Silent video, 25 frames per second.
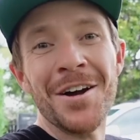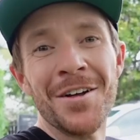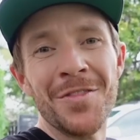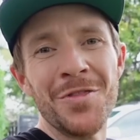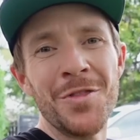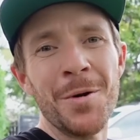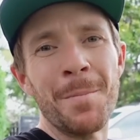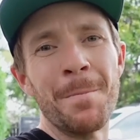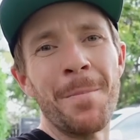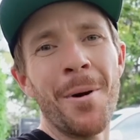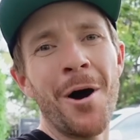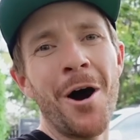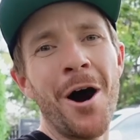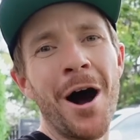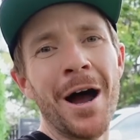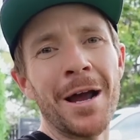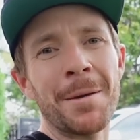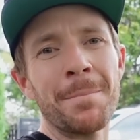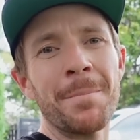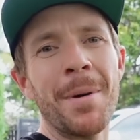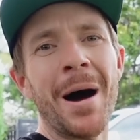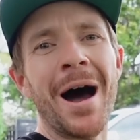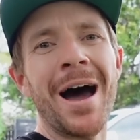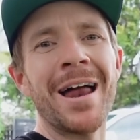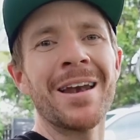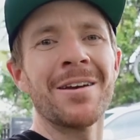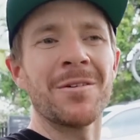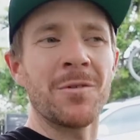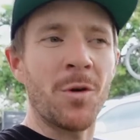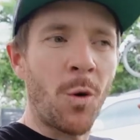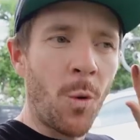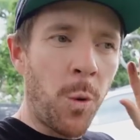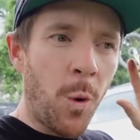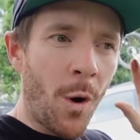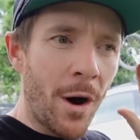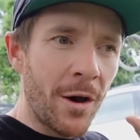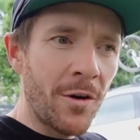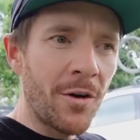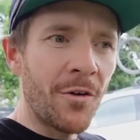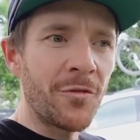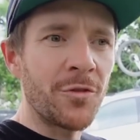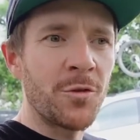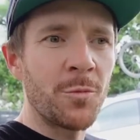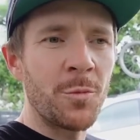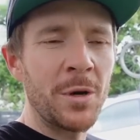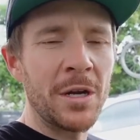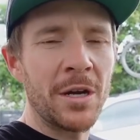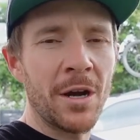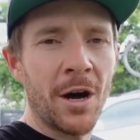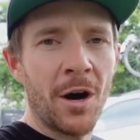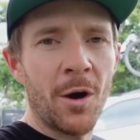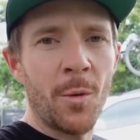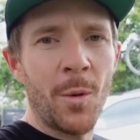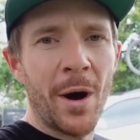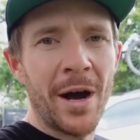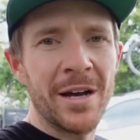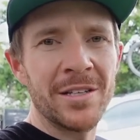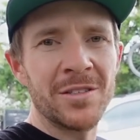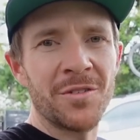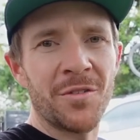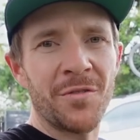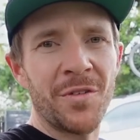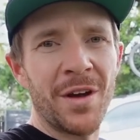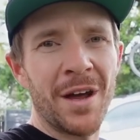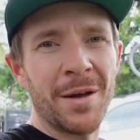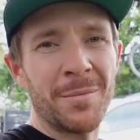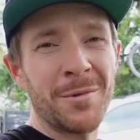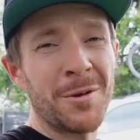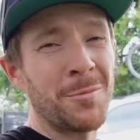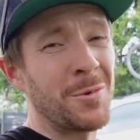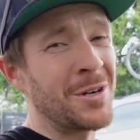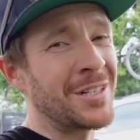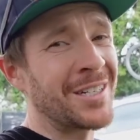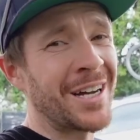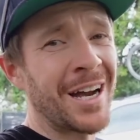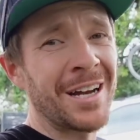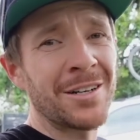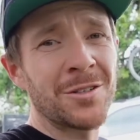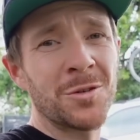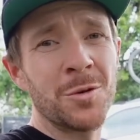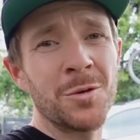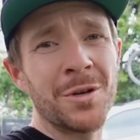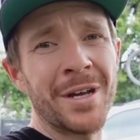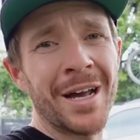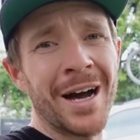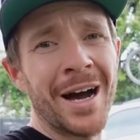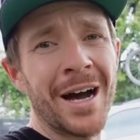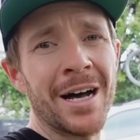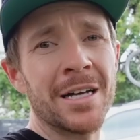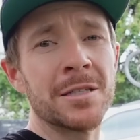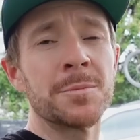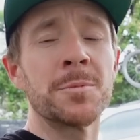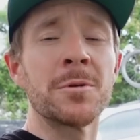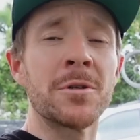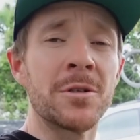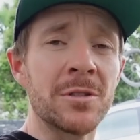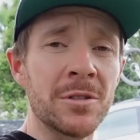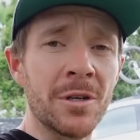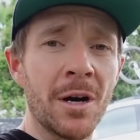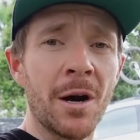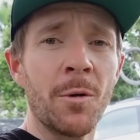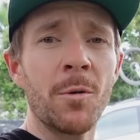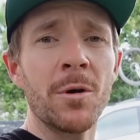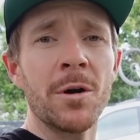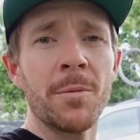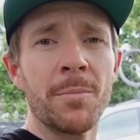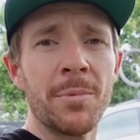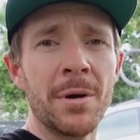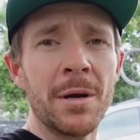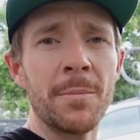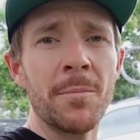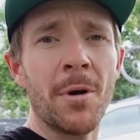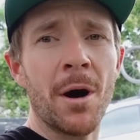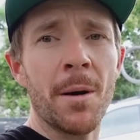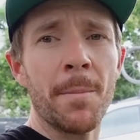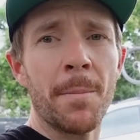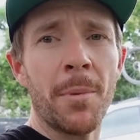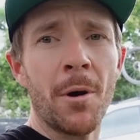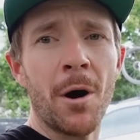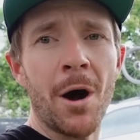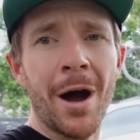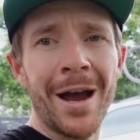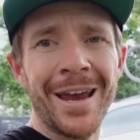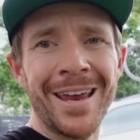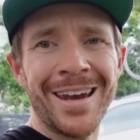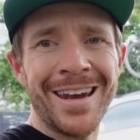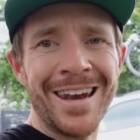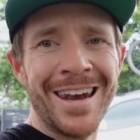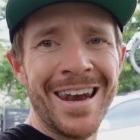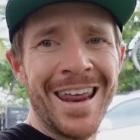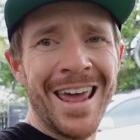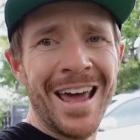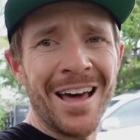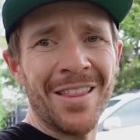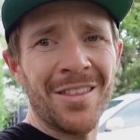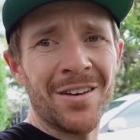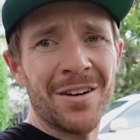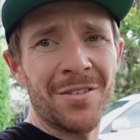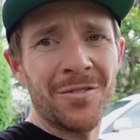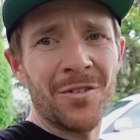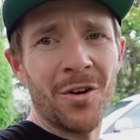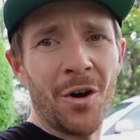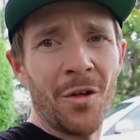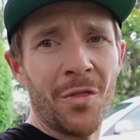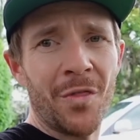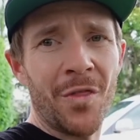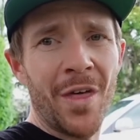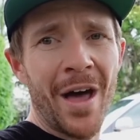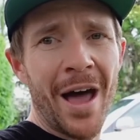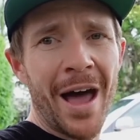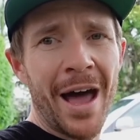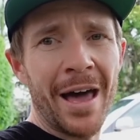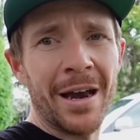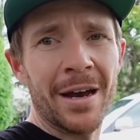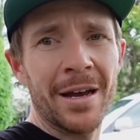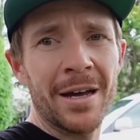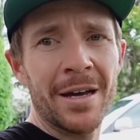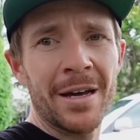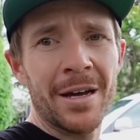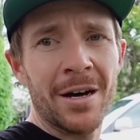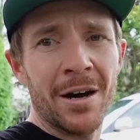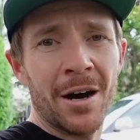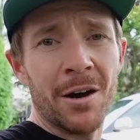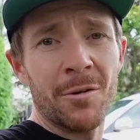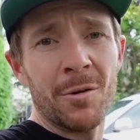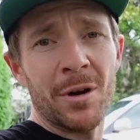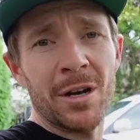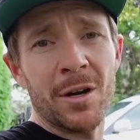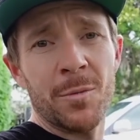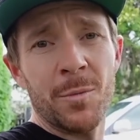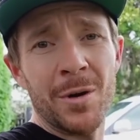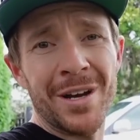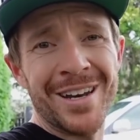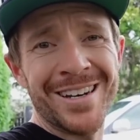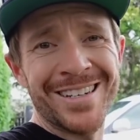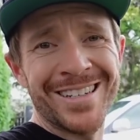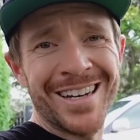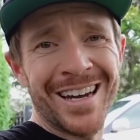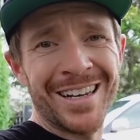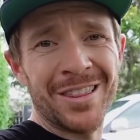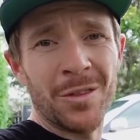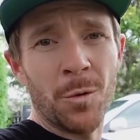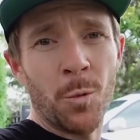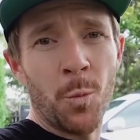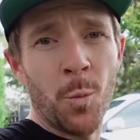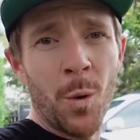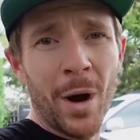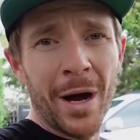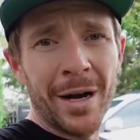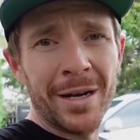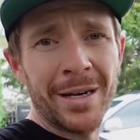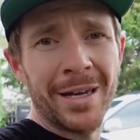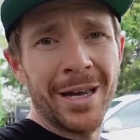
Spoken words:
the bike. But quite often we go away as a family and we take two cars because I wanna bring my bike. Now that I've got that, I reckon we can take the one